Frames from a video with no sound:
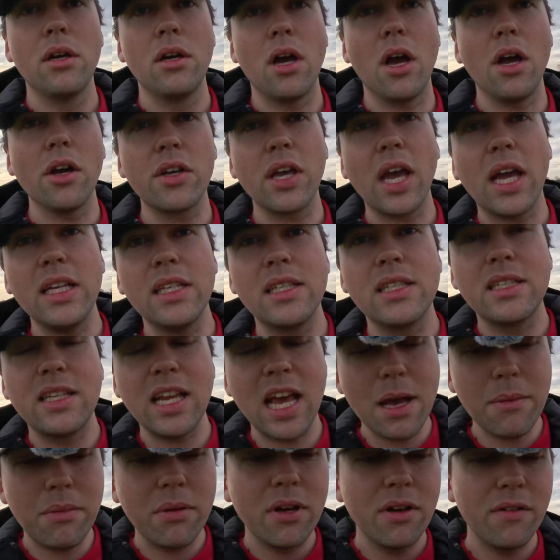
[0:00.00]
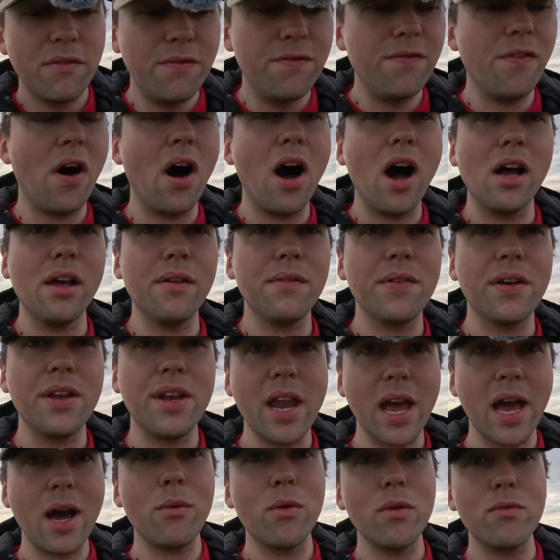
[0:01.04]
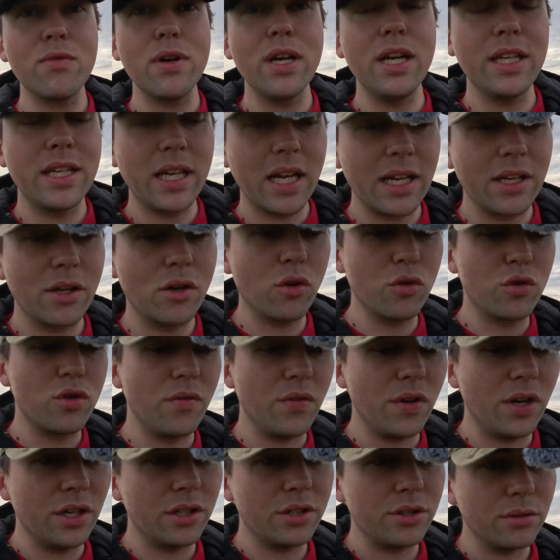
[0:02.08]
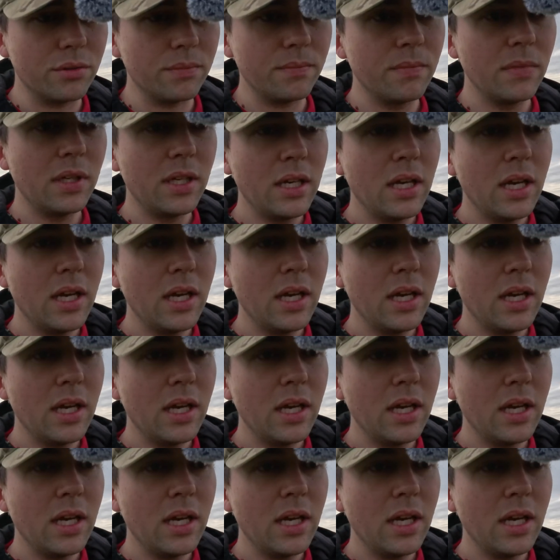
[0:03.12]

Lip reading: Okay, step 5, and now we're really getting controversial.